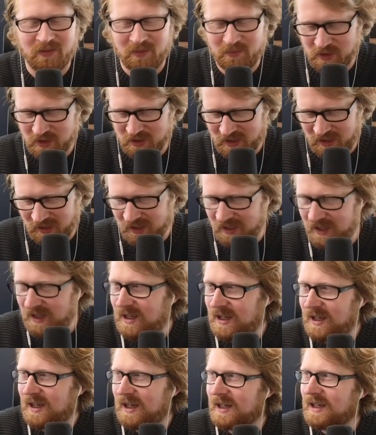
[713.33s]
I'm just like,
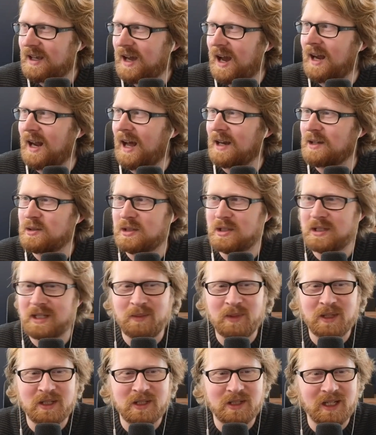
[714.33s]
God, let
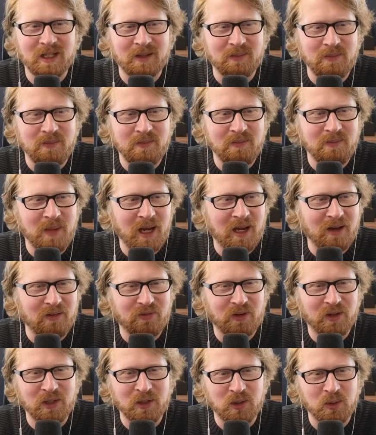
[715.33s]
me just like make a
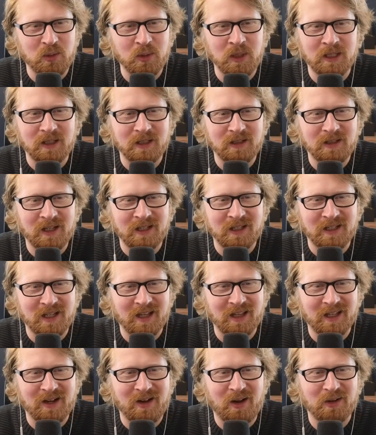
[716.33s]
funny tweet and get
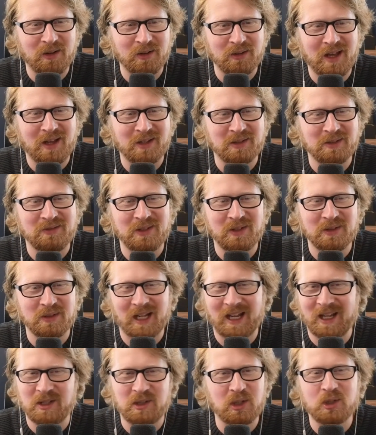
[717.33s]
like 100,000 views.
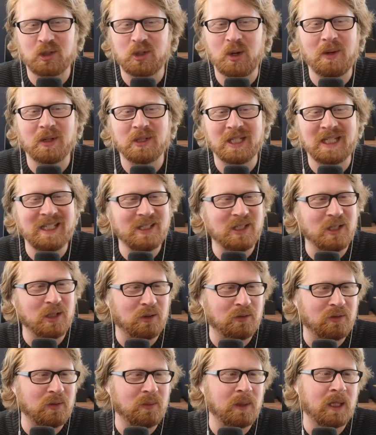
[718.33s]
Like it's just so much easier
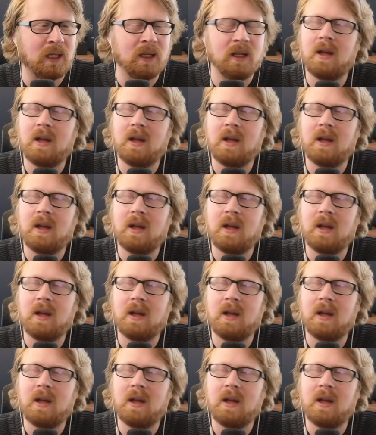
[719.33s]
for me.